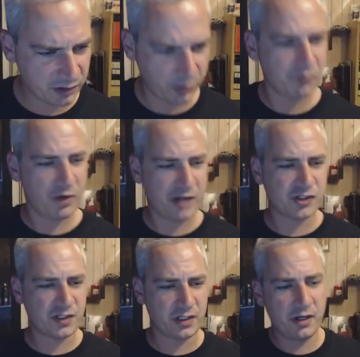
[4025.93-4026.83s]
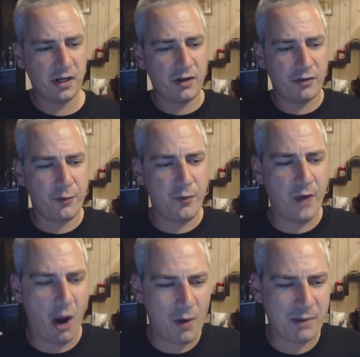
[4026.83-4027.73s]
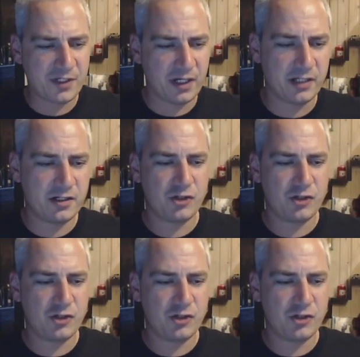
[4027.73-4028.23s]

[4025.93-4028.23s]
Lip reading: You can register through our website,